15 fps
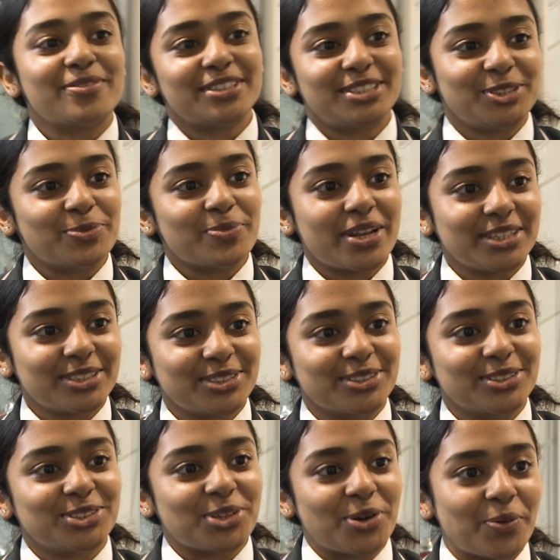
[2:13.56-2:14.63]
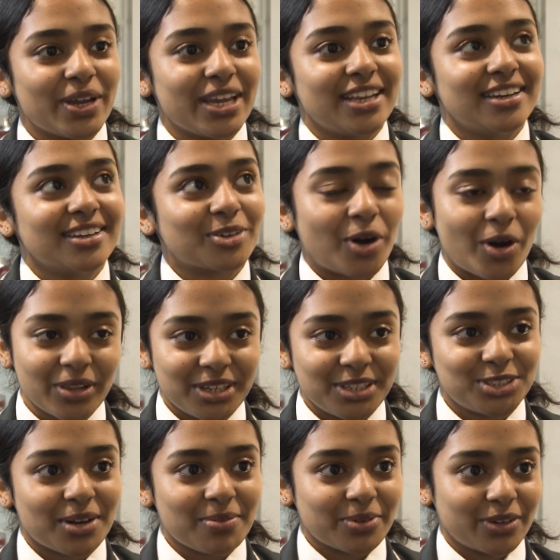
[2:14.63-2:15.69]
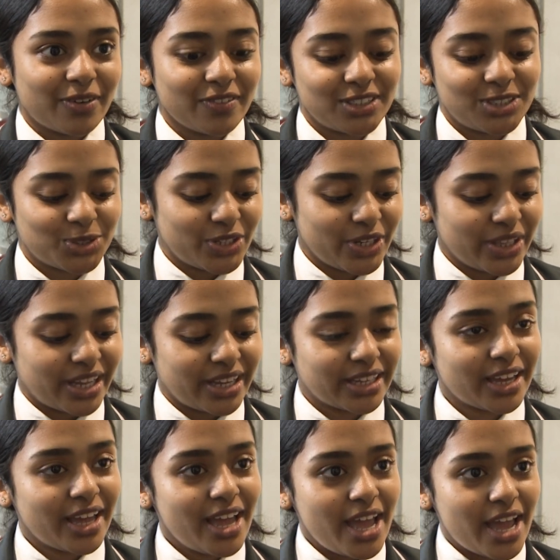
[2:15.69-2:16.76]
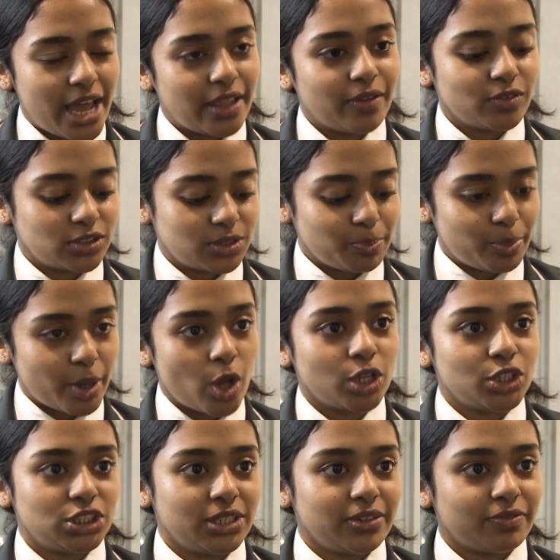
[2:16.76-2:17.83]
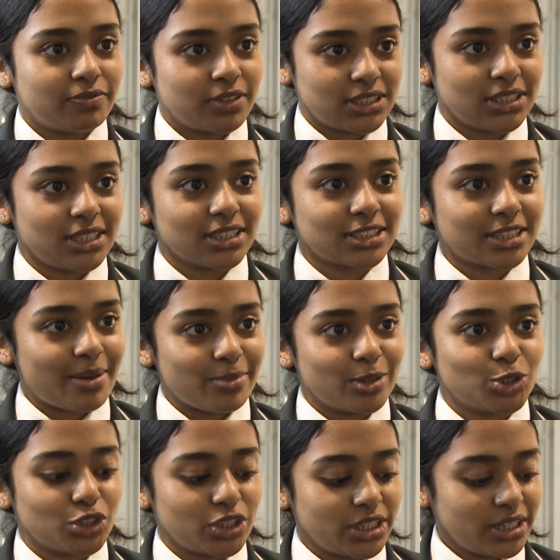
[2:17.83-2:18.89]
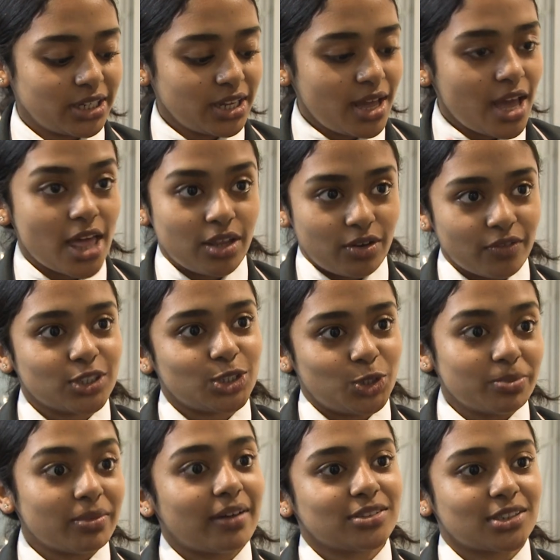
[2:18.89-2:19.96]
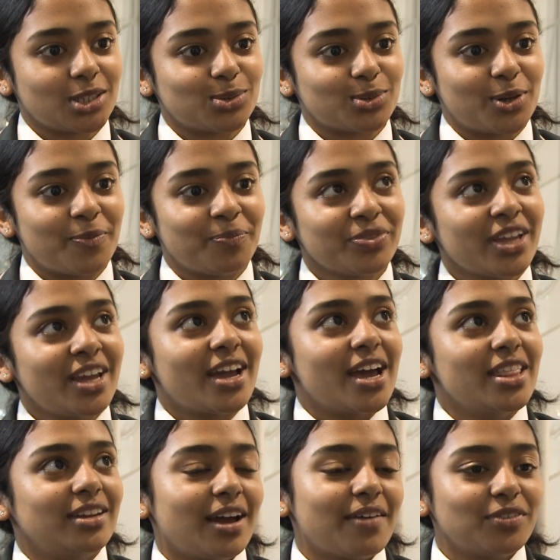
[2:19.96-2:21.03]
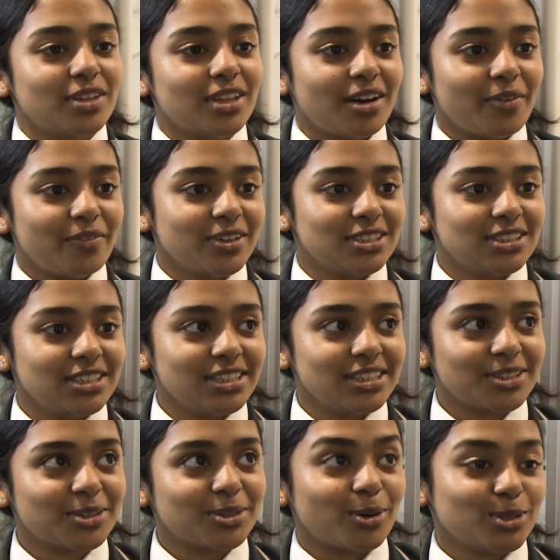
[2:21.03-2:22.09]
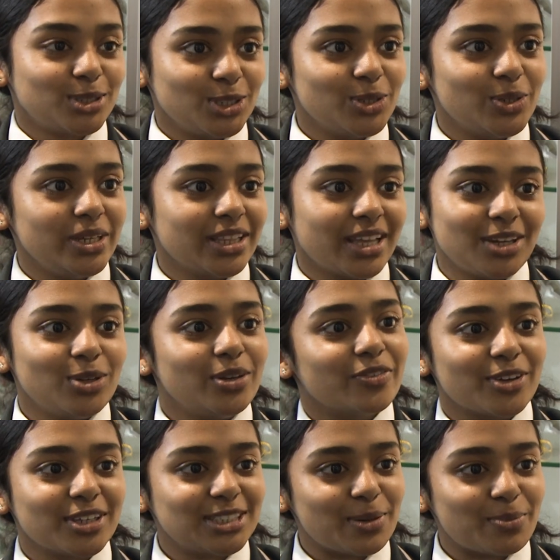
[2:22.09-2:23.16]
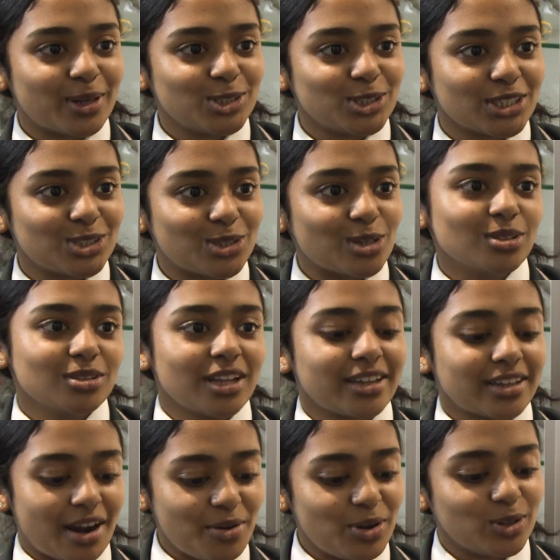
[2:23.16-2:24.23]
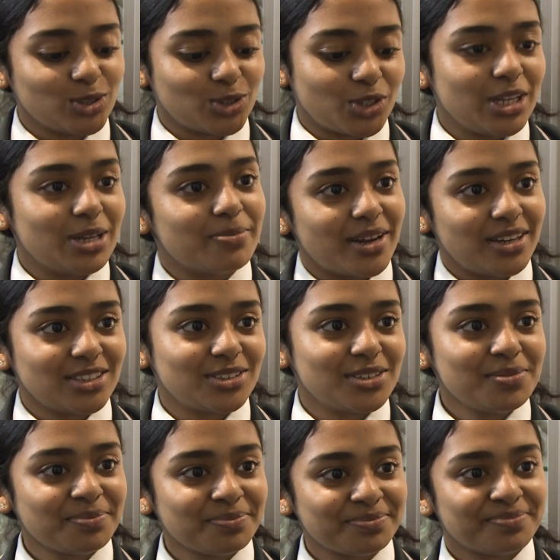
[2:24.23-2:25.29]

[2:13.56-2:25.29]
obviously do medicine, so in college I'm going to obviously study like A-levels in biology, physics, chemistry, and then obviously do maths as well. And then after that obviously go to uni, like University of Manchester, and like carry on studying medicine.